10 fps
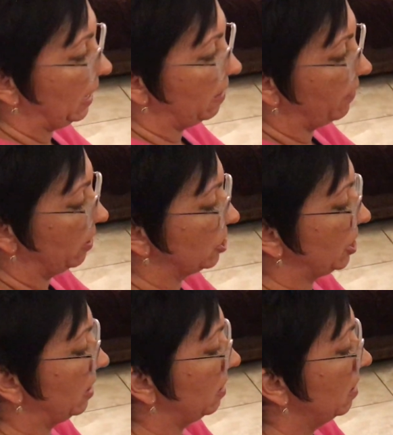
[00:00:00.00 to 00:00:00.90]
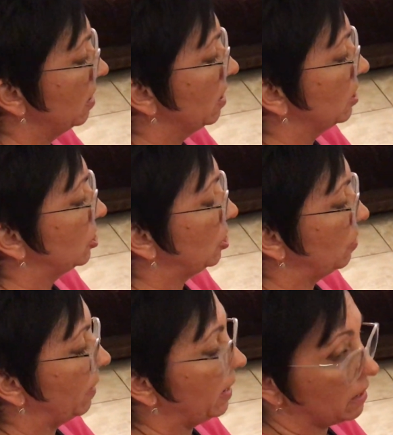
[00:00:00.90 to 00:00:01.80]
eversion to
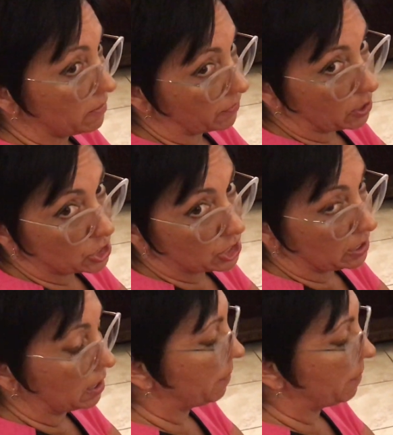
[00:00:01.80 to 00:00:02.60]
inversion, I